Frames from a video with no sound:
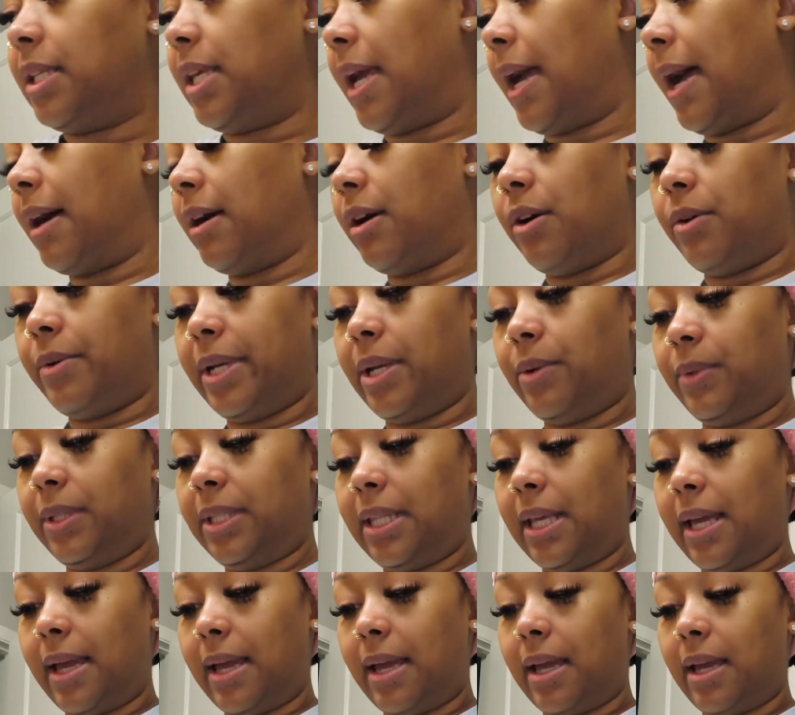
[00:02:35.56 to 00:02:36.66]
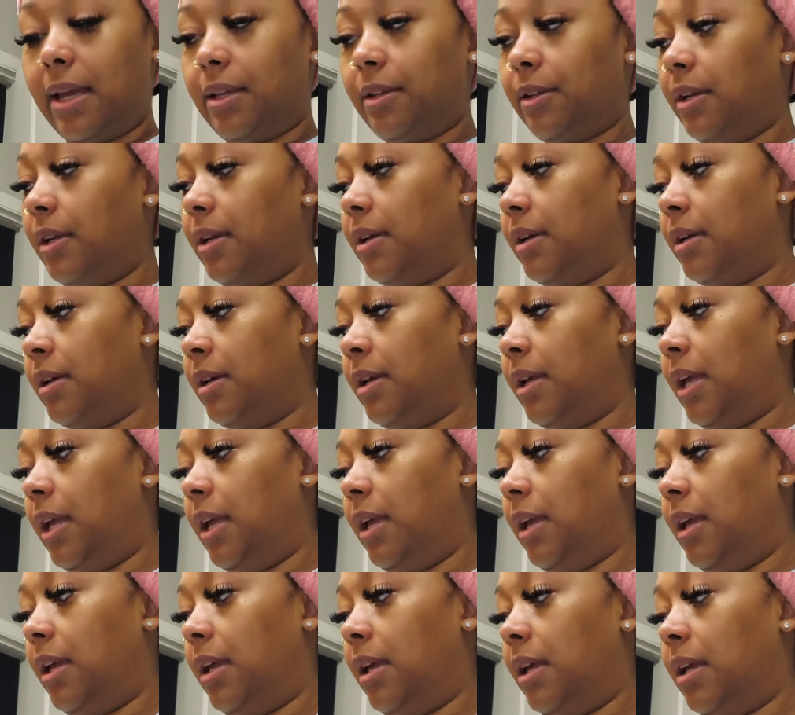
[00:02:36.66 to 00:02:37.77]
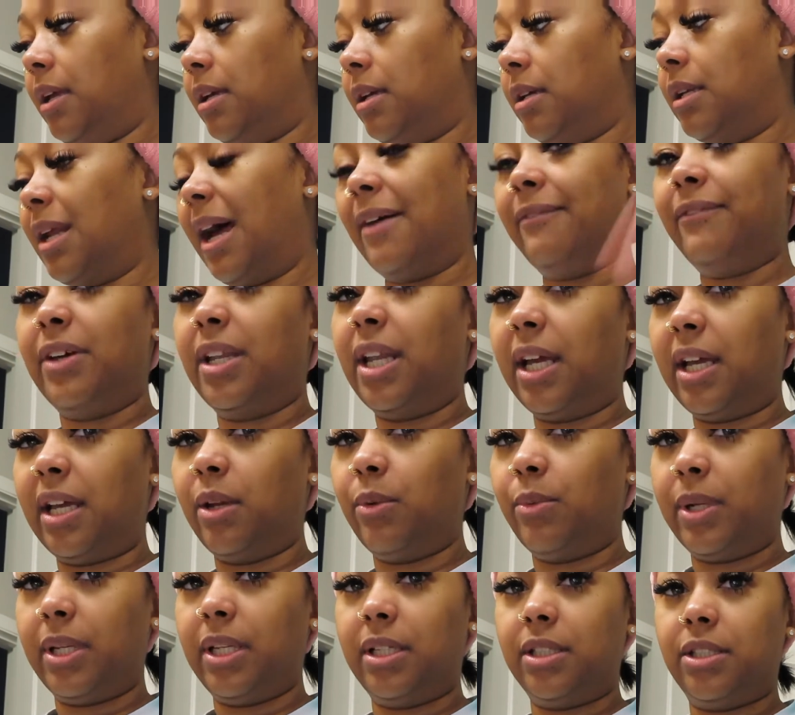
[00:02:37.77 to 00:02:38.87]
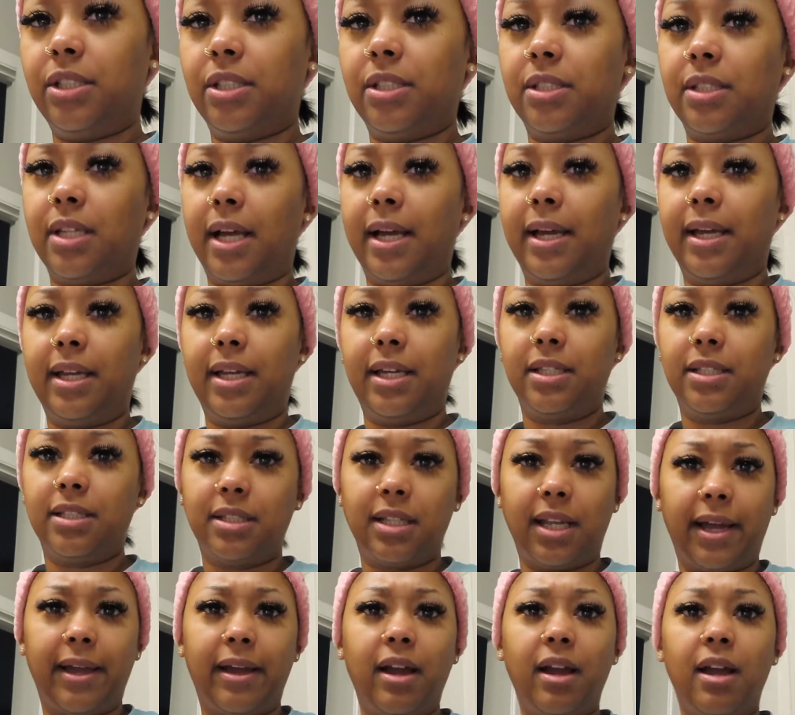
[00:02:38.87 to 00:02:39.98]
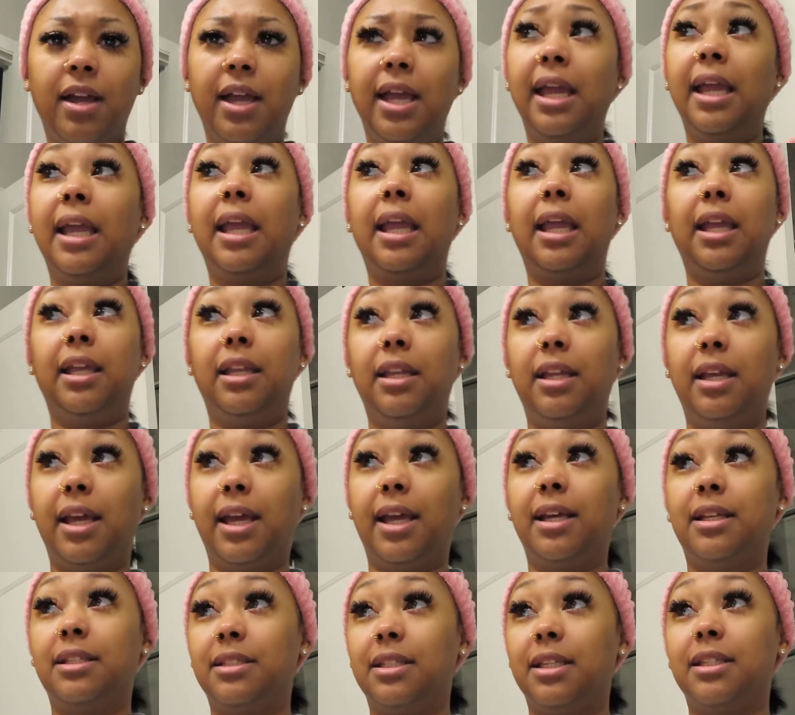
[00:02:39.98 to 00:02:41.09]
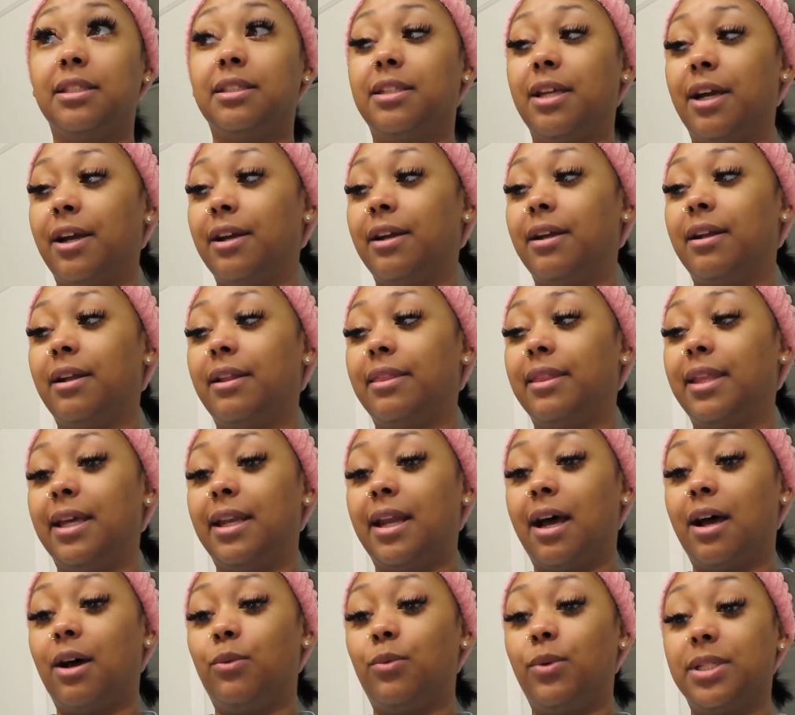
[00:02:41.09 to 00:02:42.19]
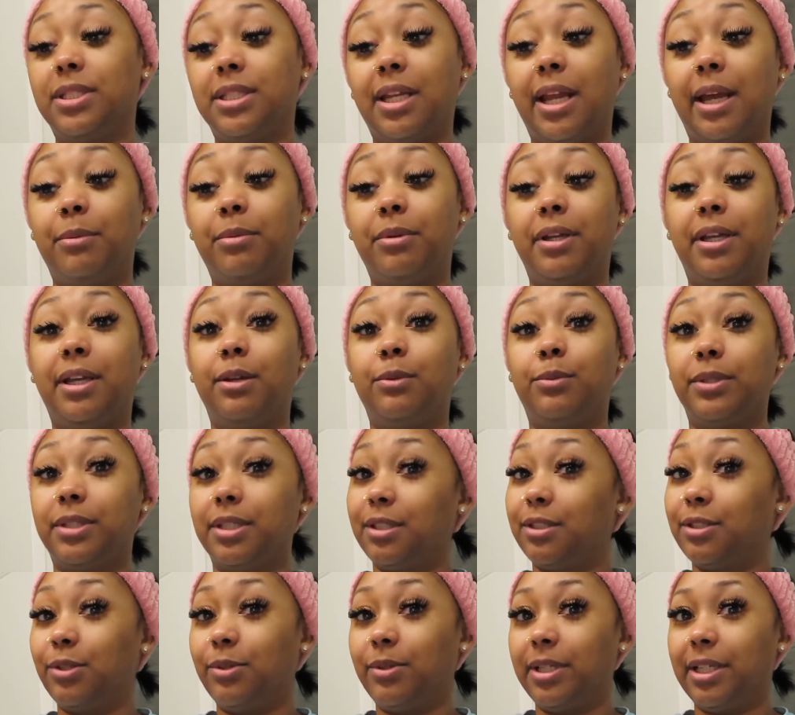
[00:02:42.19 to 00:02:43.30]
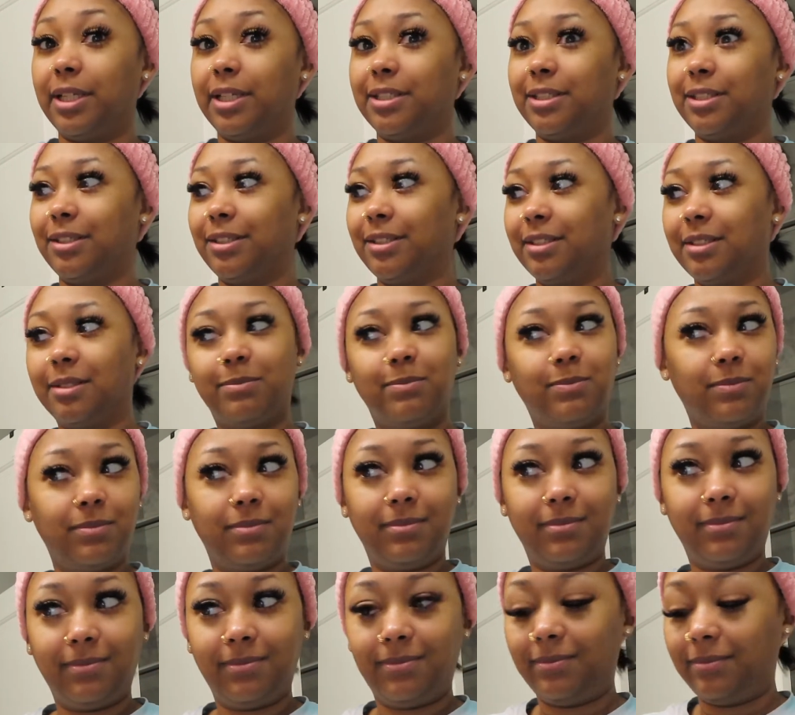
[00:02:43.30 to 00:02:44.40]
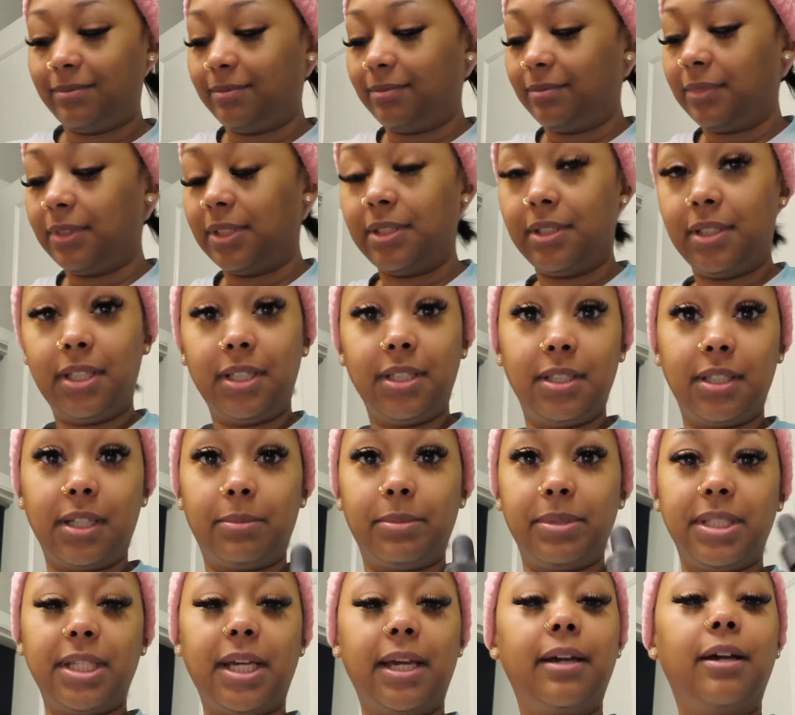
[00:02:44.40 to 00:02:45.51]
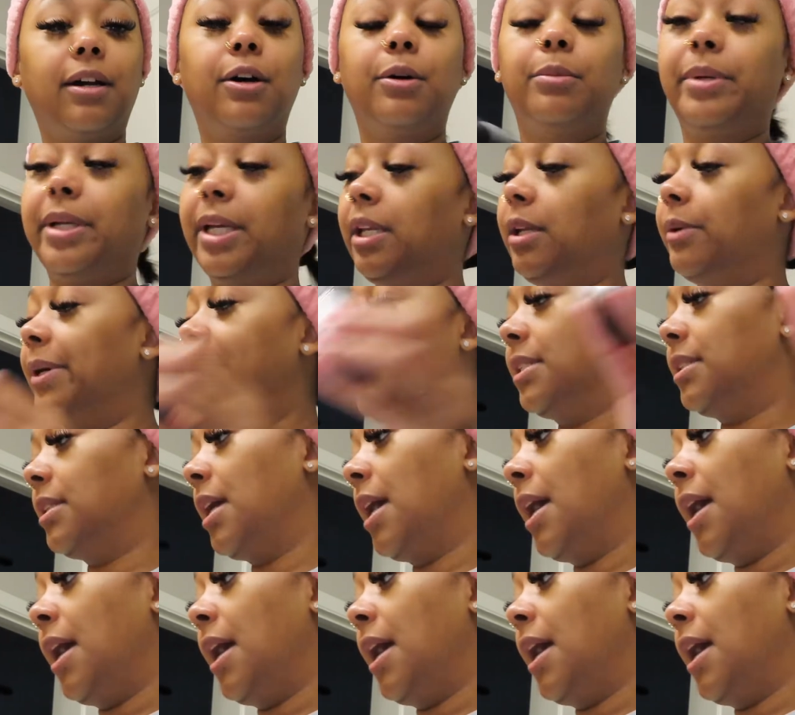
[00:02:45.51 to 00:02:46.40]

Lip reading: yeah, I go in with that and I feel like it really just like gets like any excess dirt that I wasn't able to get with the two cleansers because I'm a psycho. But anyways,